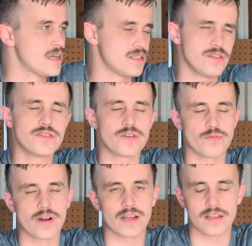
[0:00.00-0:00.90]
It's used in
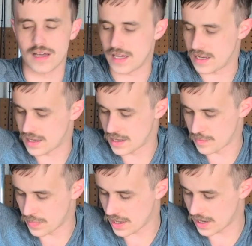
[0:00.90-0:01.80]
running a lot.
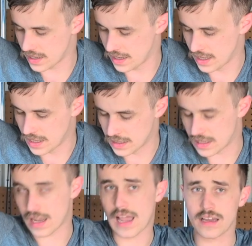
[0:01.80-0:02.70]
But
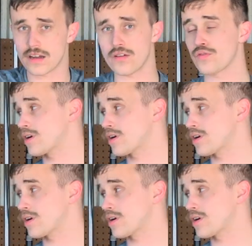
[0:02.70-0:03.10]
like I could go for a